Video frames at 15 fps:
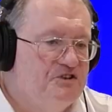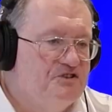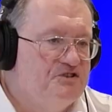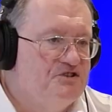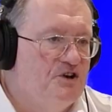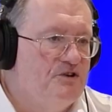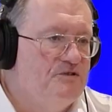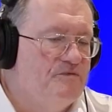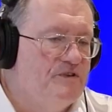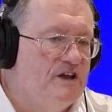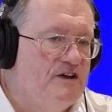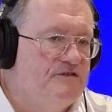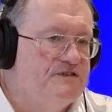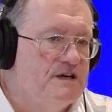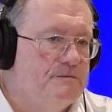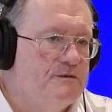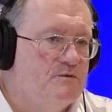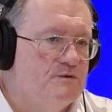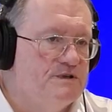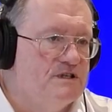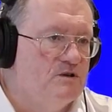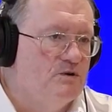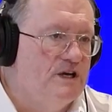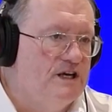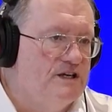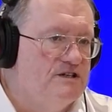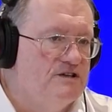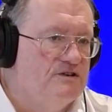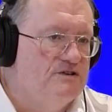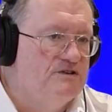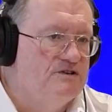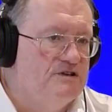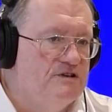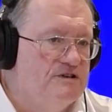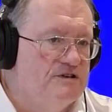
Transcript: So if someone was looking to